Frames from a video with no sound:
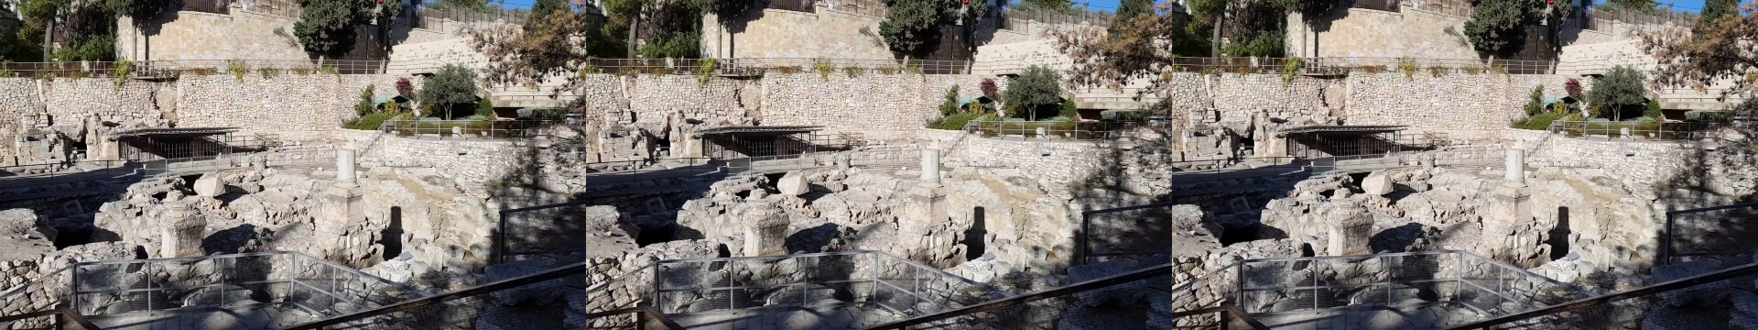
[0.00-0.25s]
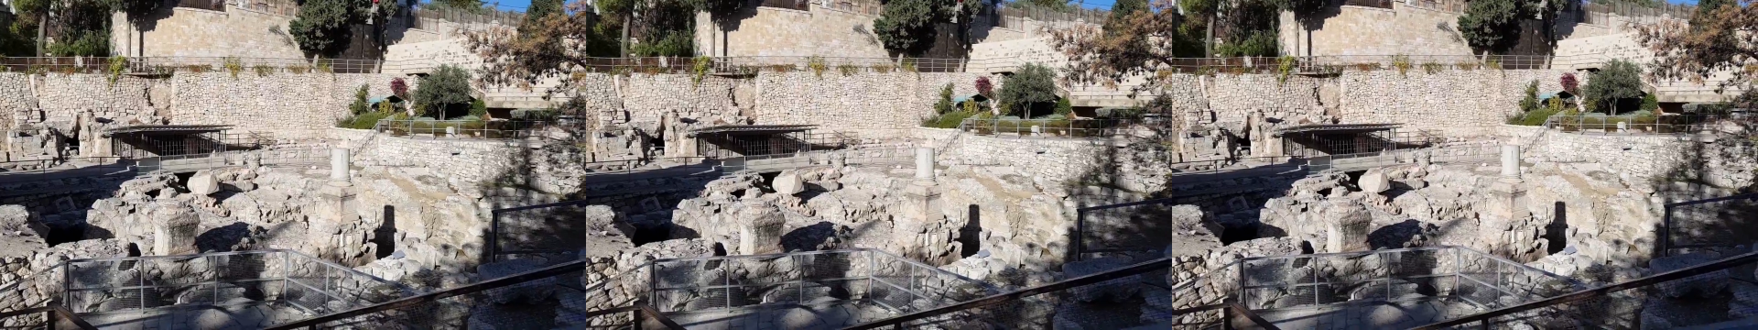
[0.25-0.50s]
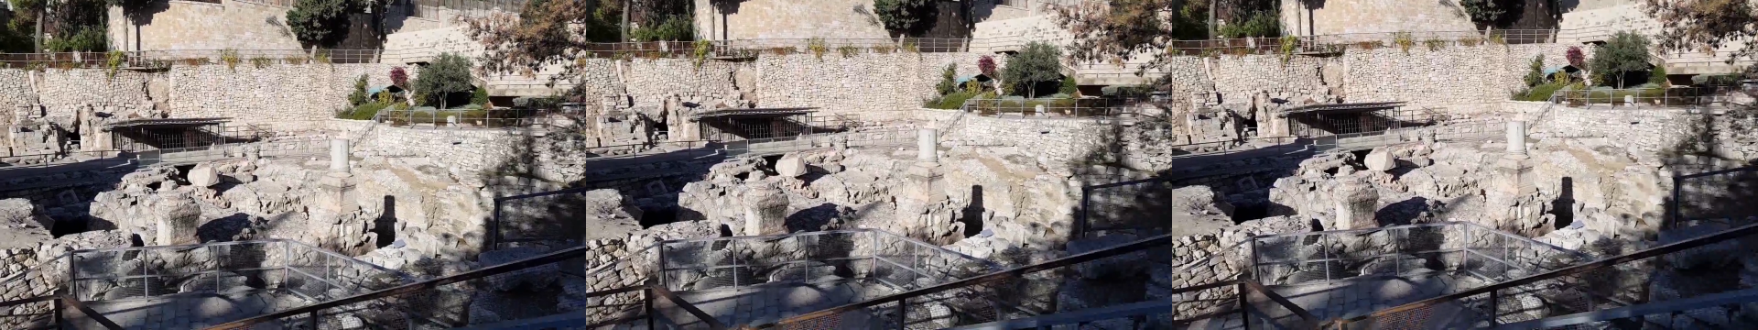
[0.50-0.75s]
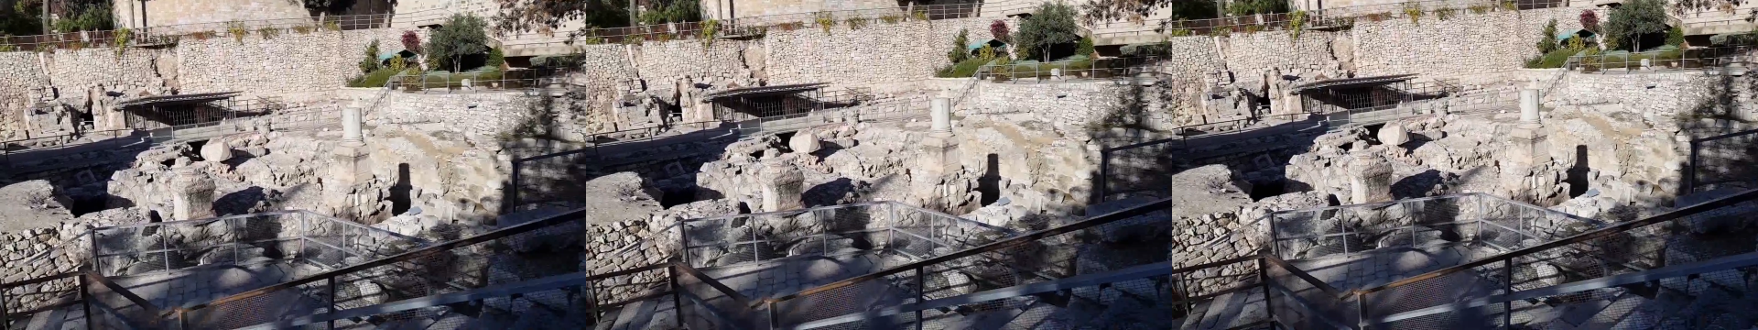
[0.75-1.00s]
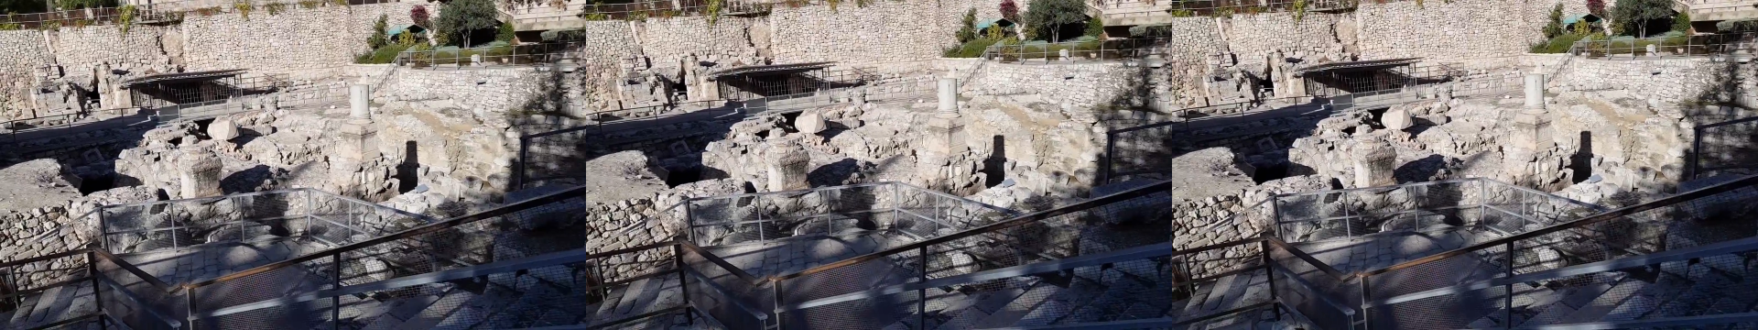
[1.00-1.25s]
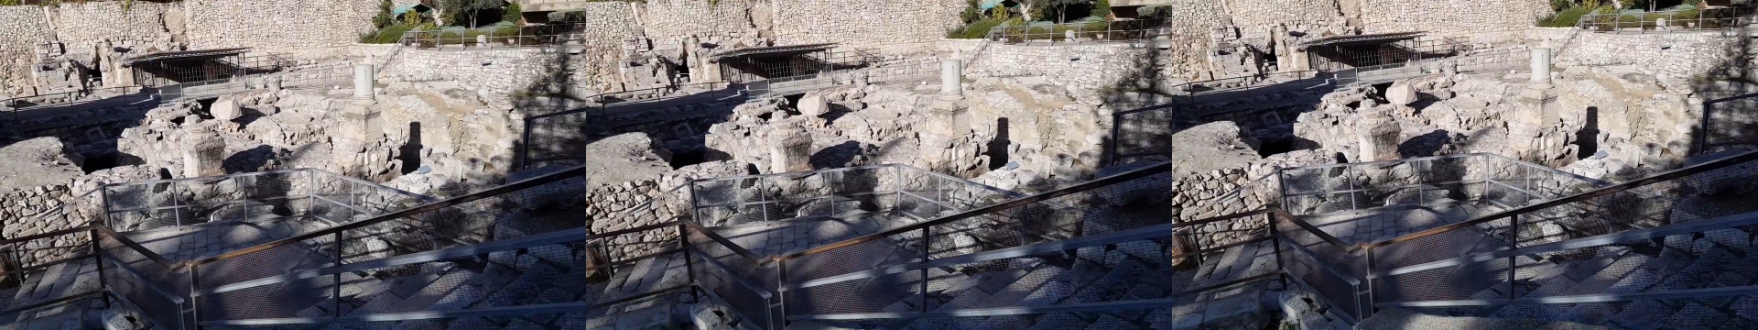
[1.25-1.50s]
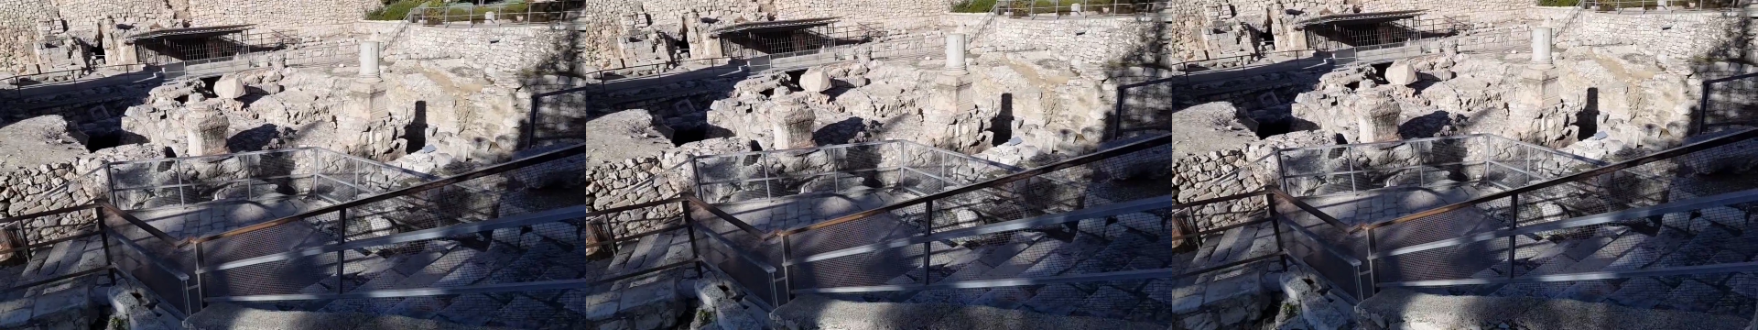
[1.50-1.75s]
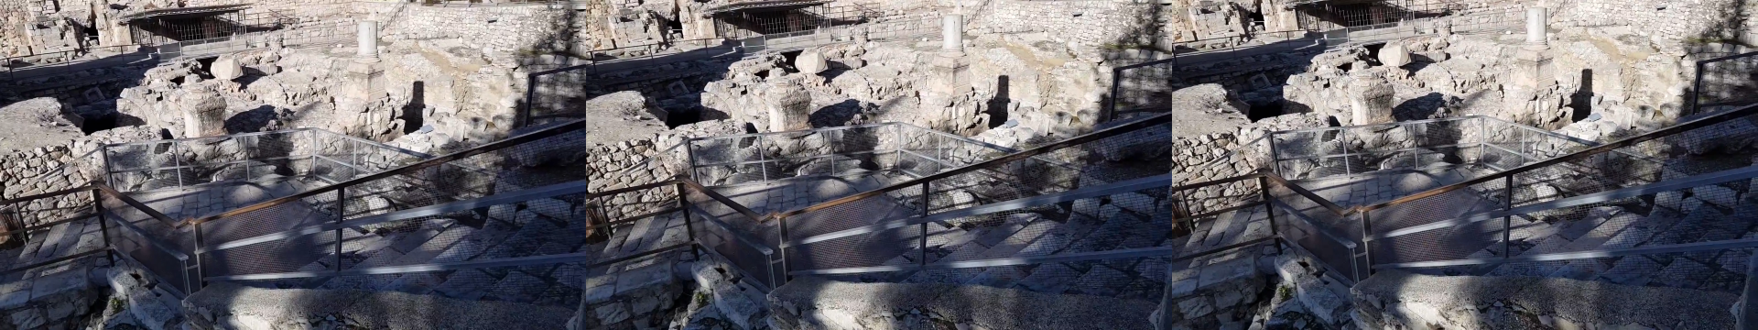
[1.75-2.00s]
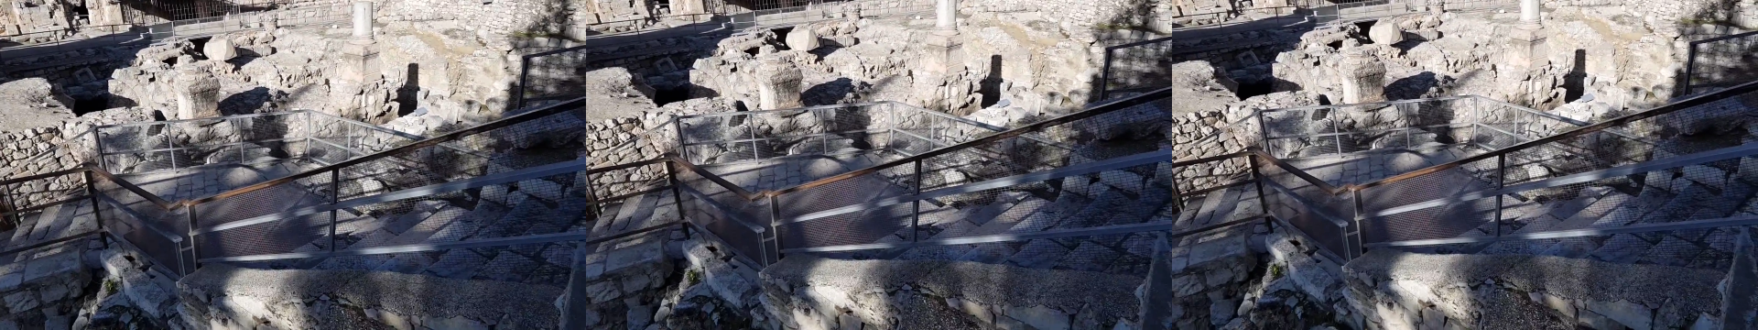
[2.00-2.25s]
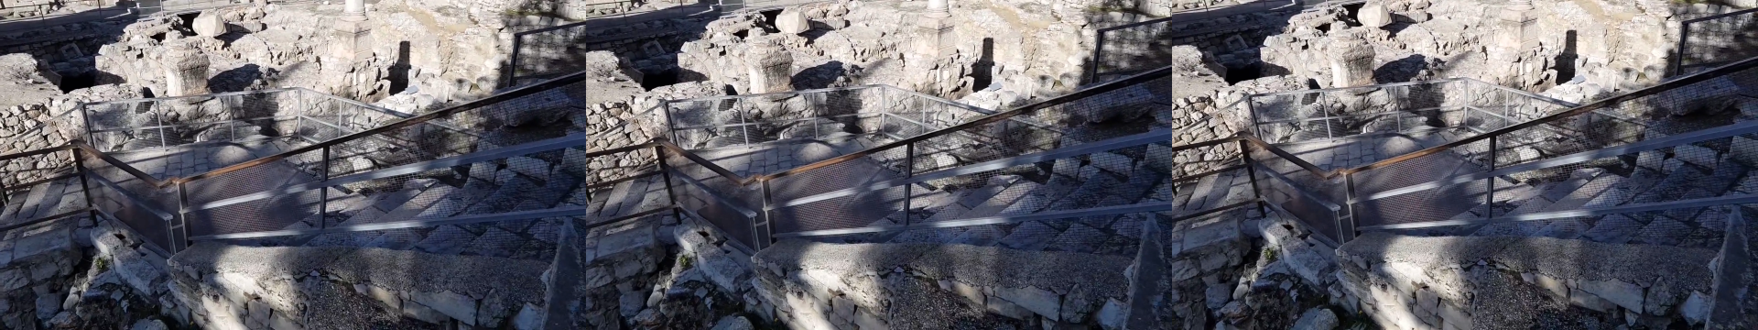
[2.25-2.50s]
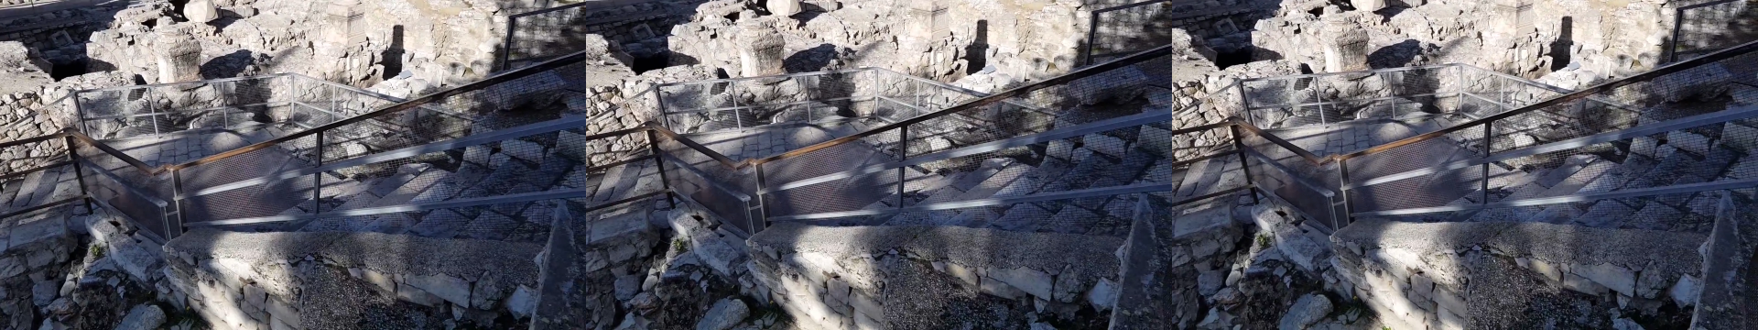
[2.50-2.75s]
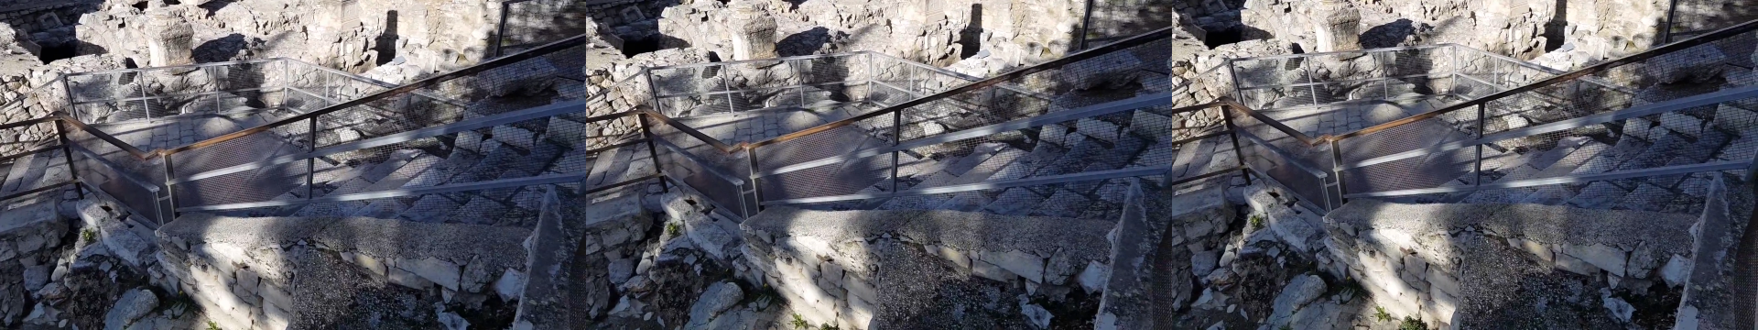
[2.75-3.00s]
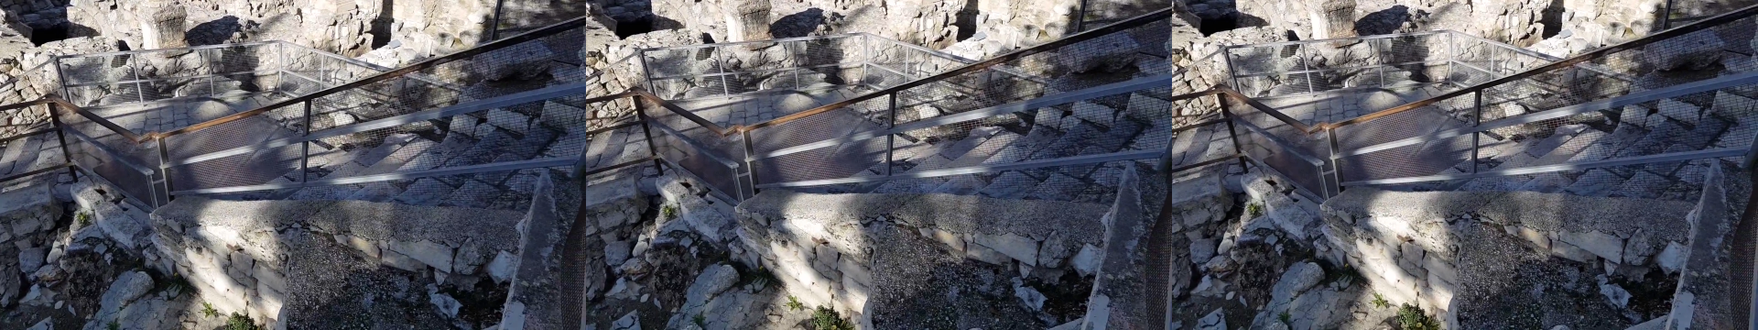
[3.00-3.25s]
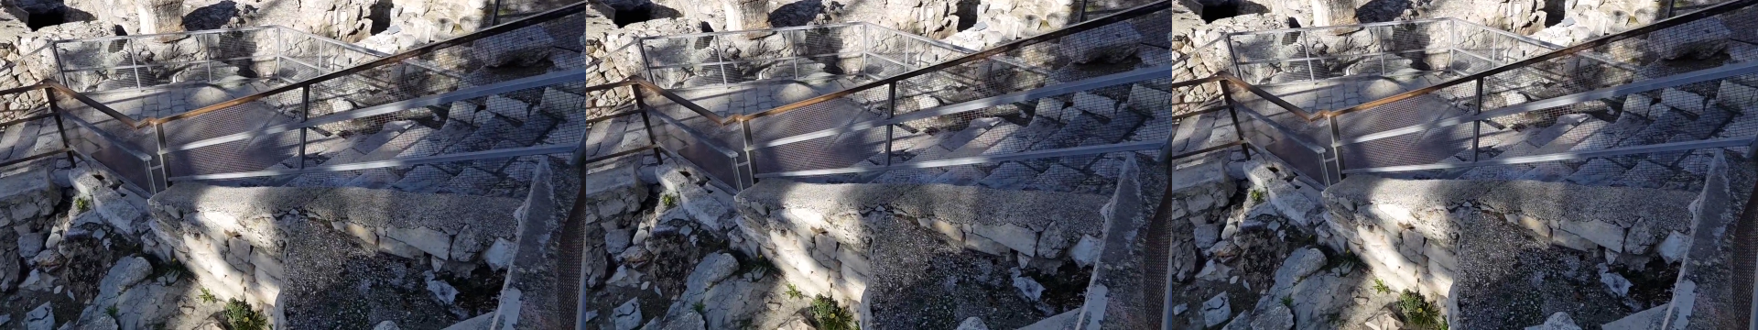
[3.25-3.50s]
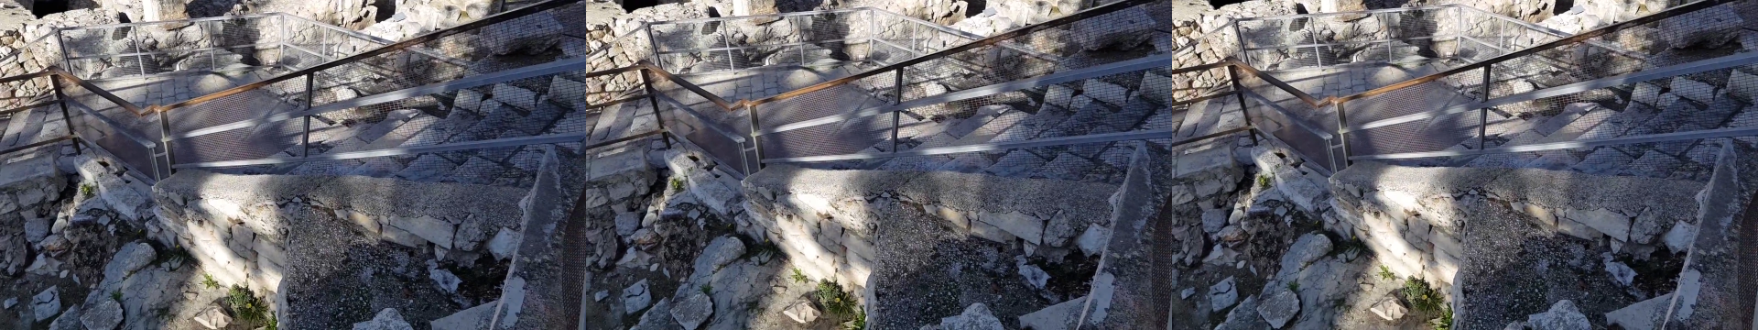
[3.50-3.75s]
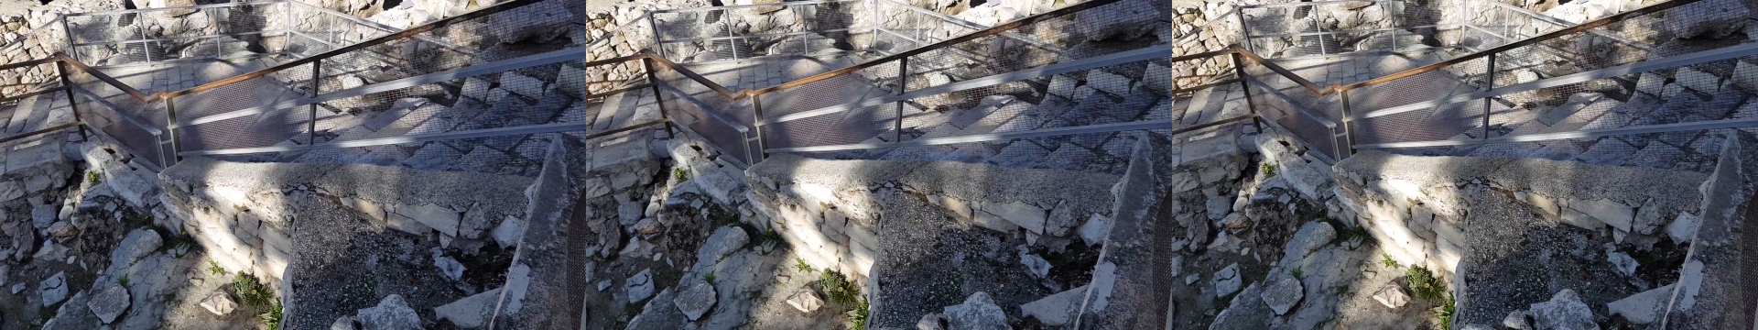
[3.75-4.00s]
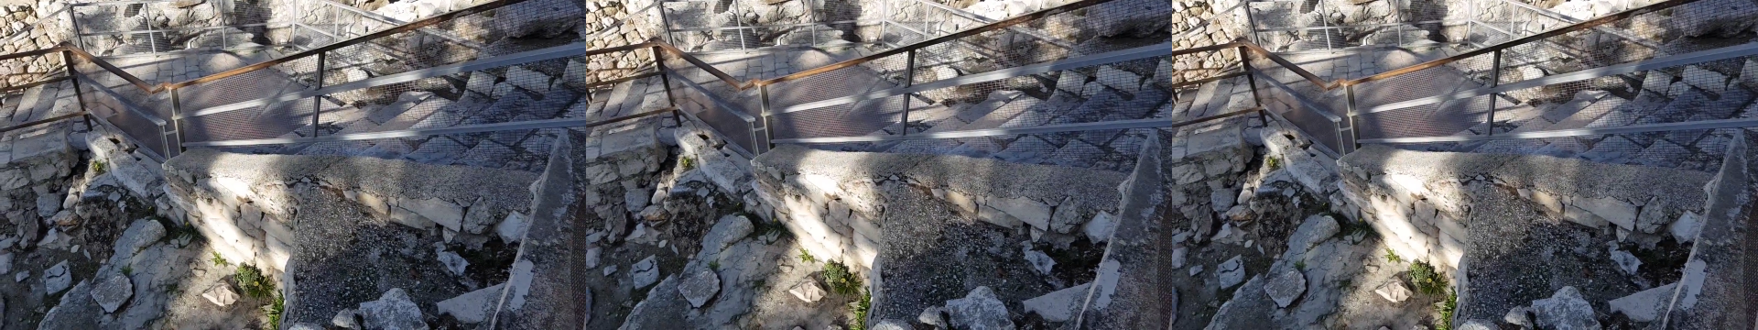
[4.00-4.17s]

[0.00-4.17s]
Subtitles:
[unreadable: no face in view]